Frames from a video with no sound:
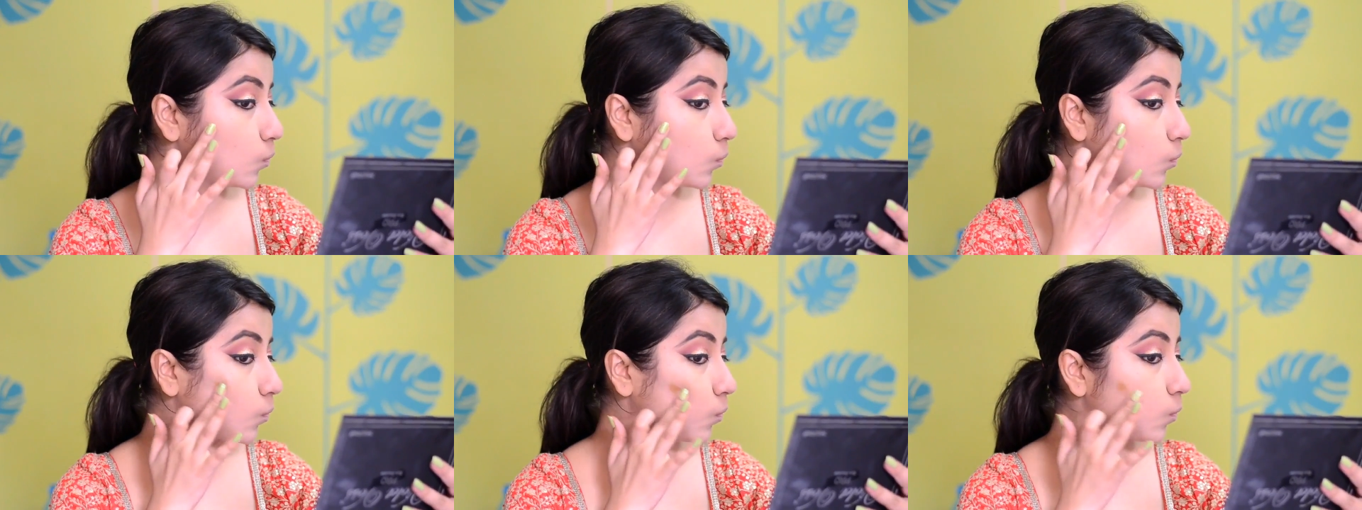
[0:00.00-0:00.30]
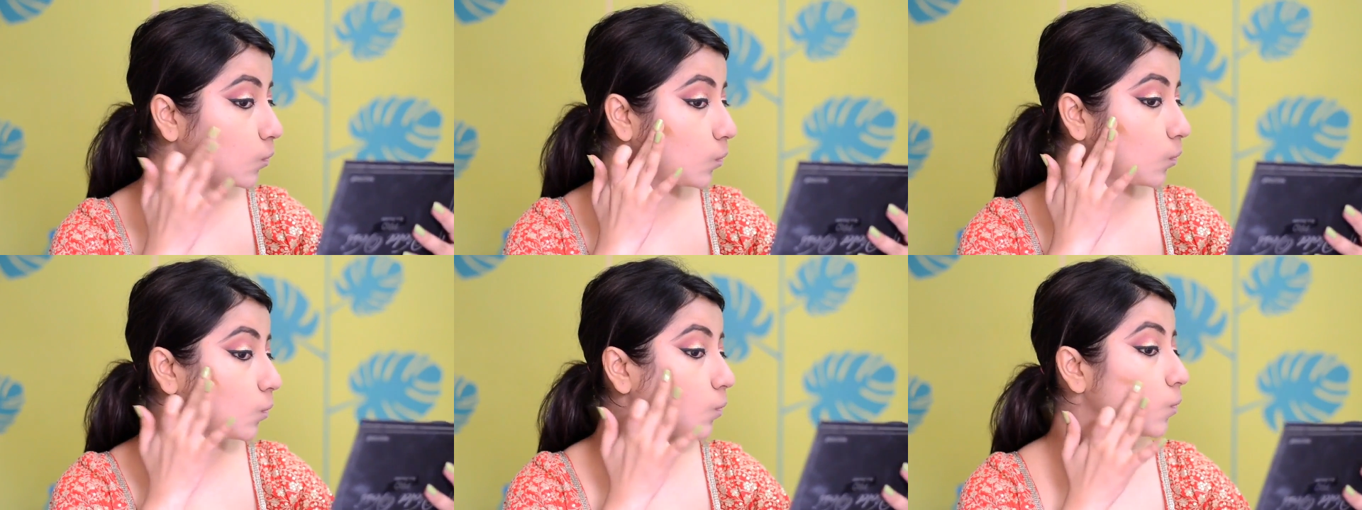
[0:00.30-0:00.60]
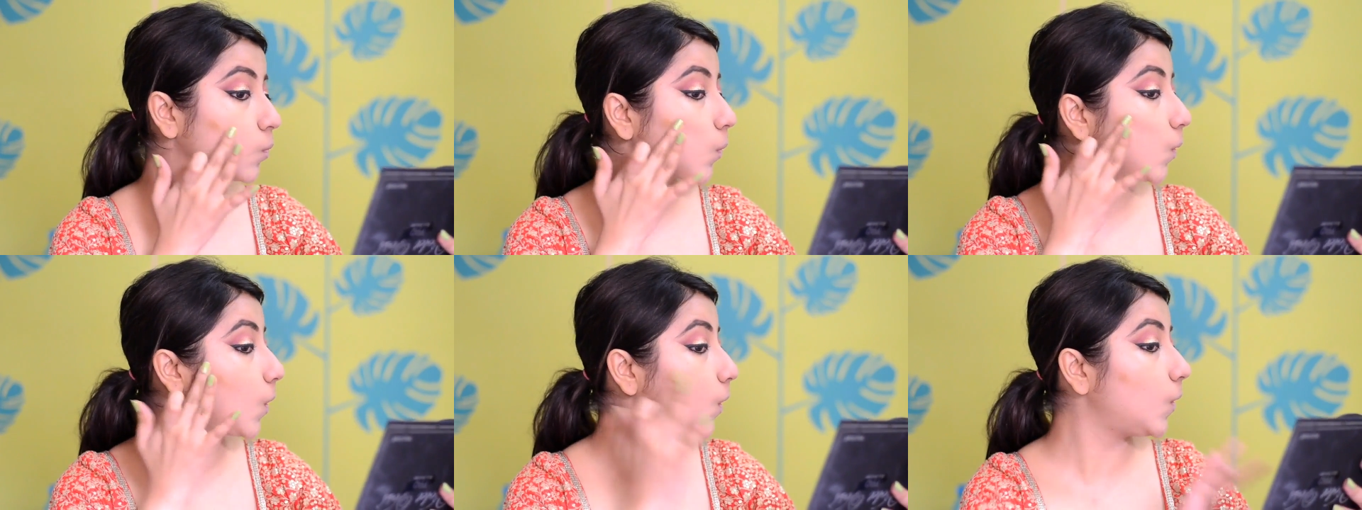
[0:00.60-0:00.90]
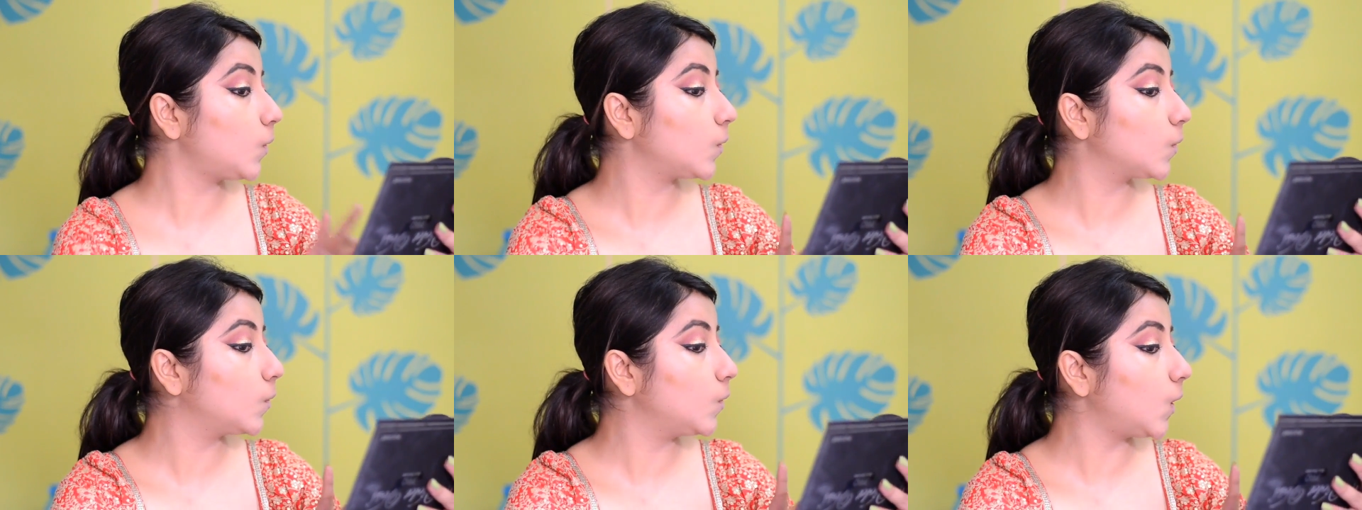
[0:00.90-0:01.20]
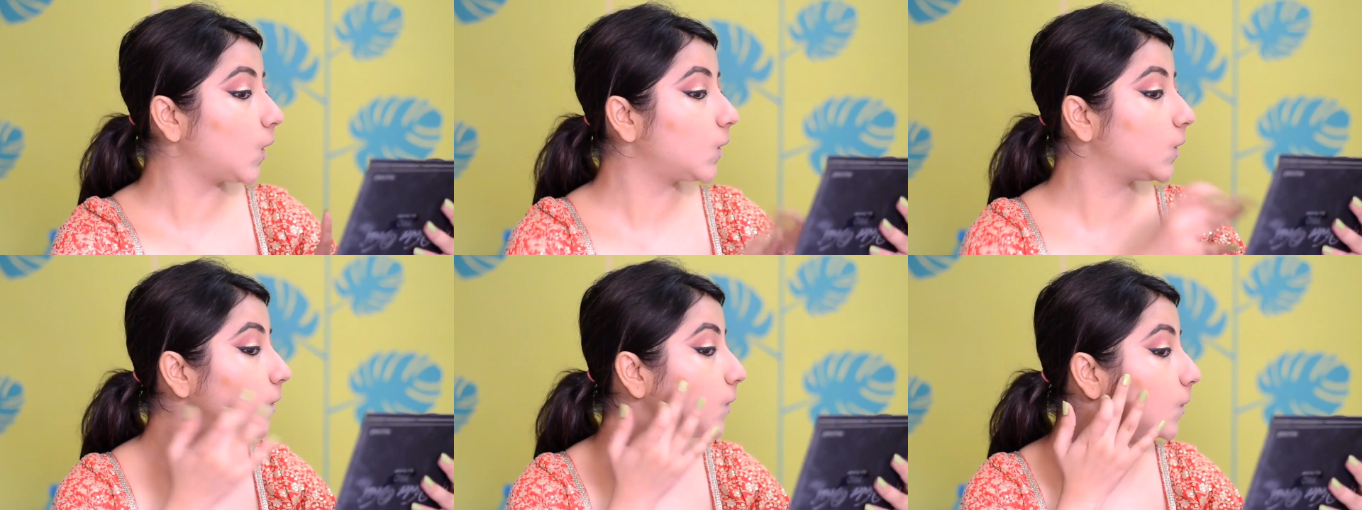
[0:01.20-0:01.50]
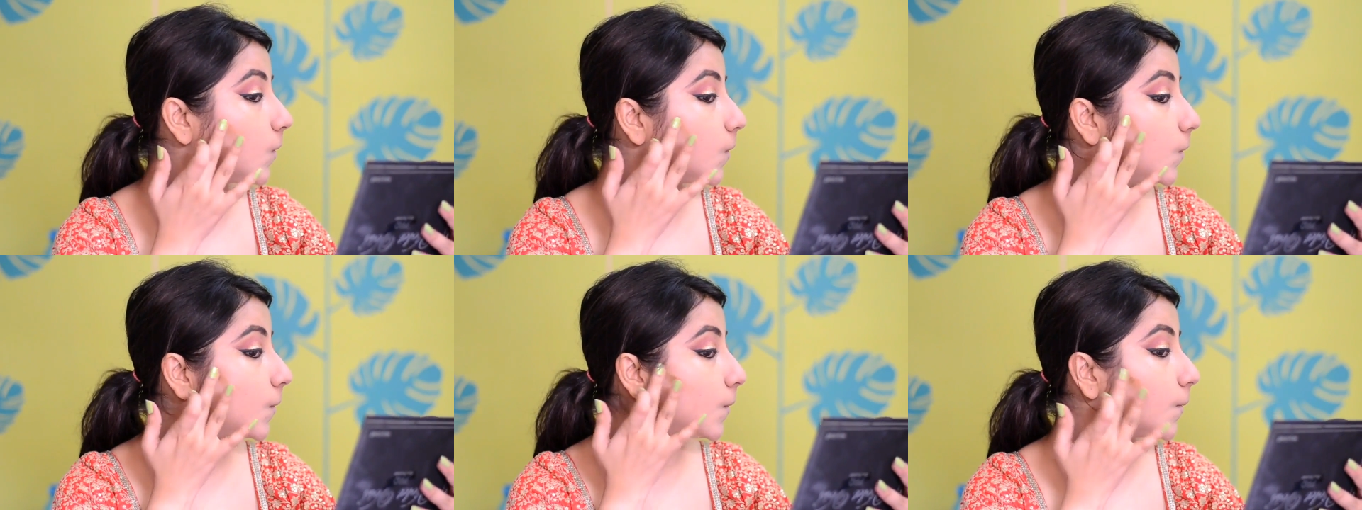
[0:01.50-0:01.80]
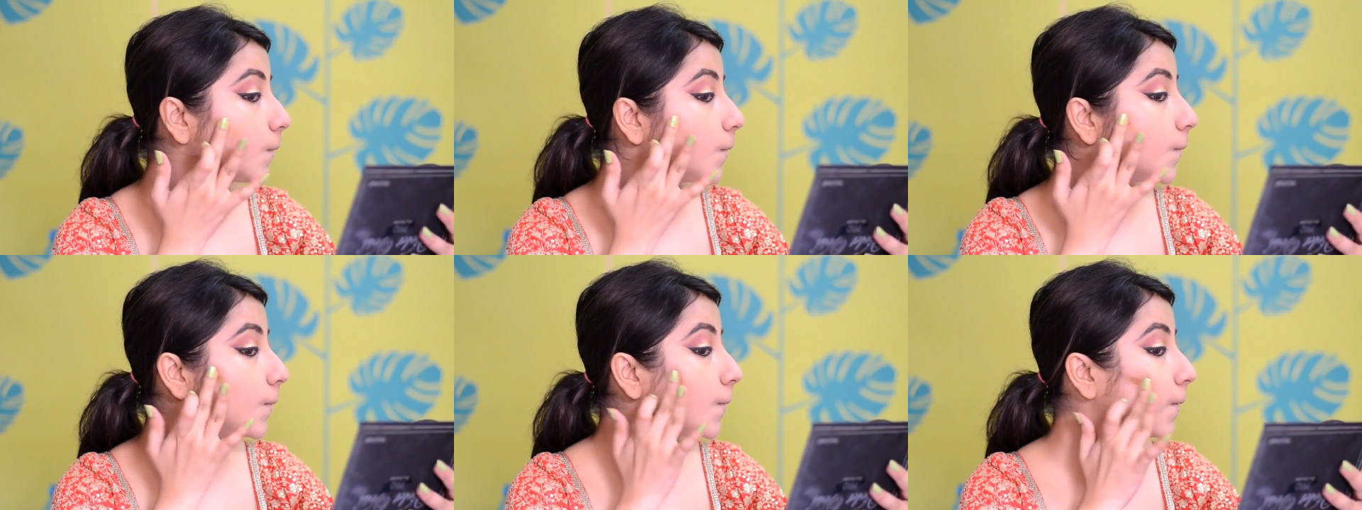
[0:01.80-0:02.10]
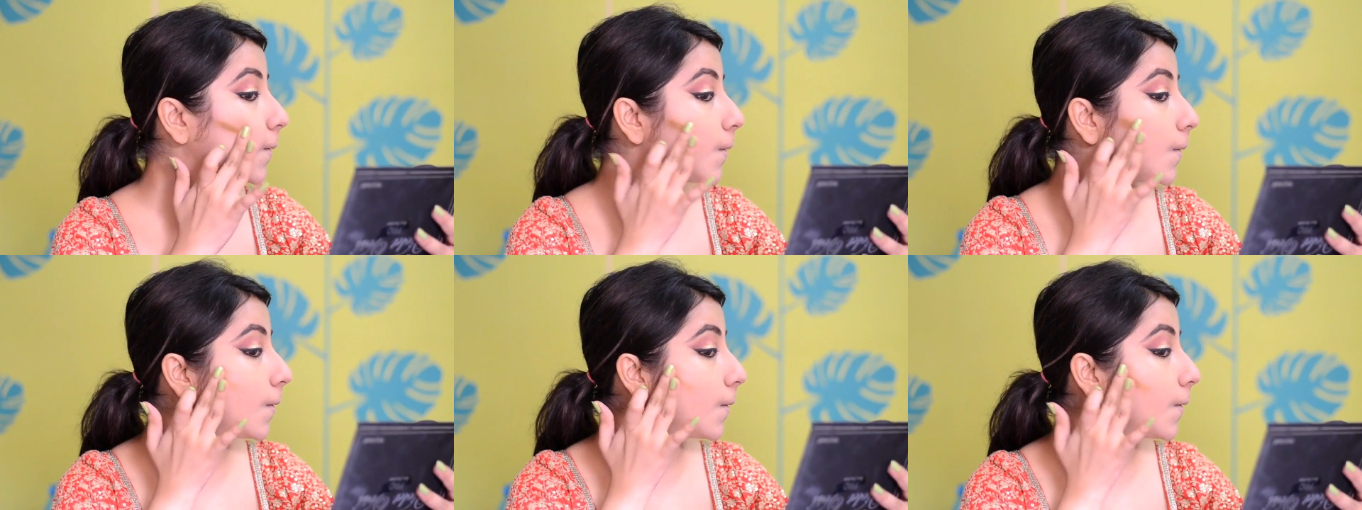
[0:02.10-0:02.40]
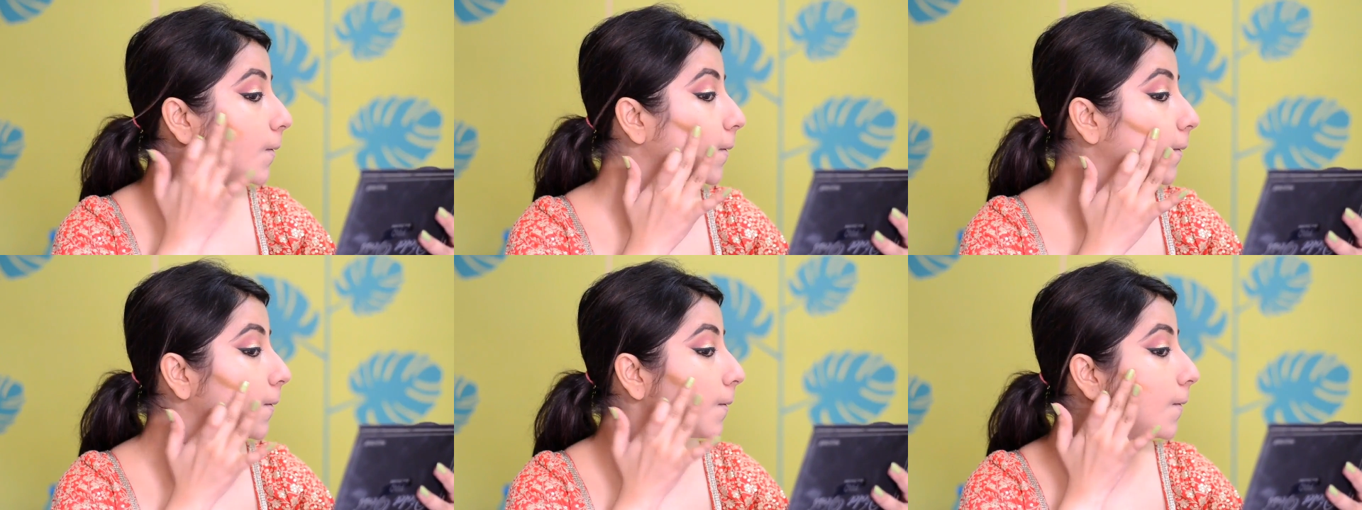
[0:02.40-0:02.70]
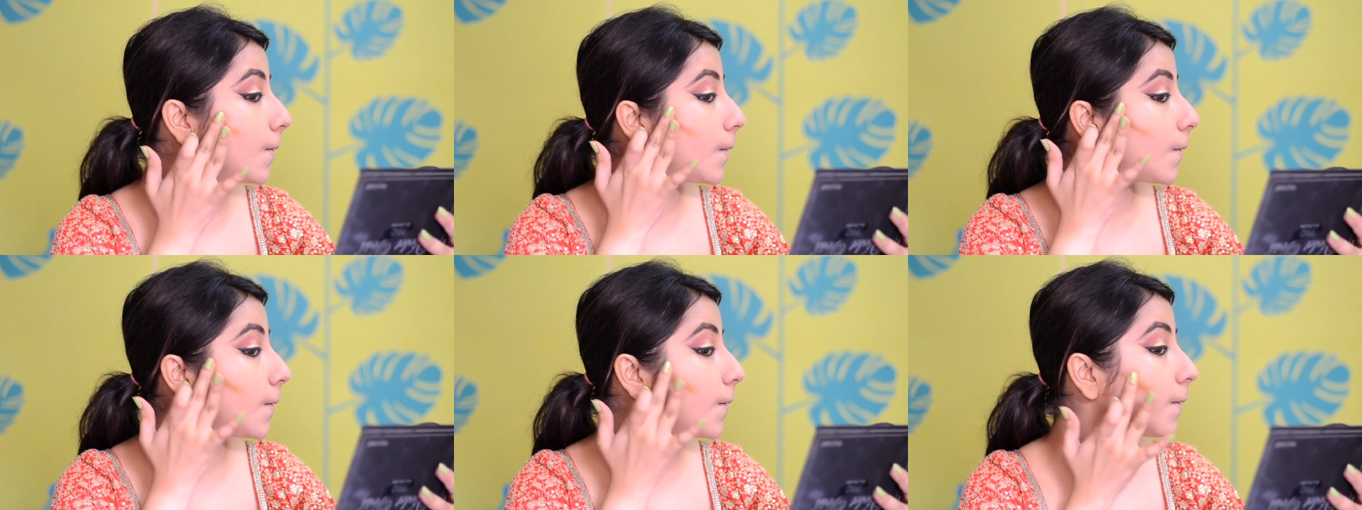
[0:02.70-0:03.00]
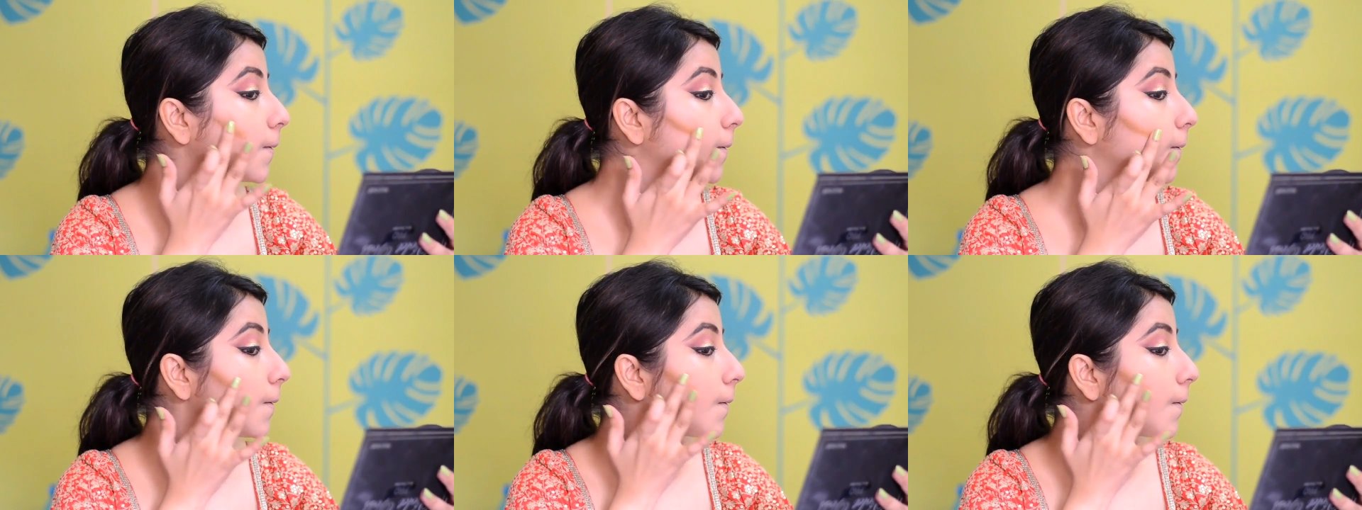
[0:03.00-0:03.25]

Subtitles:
Using a Inglot cream contour.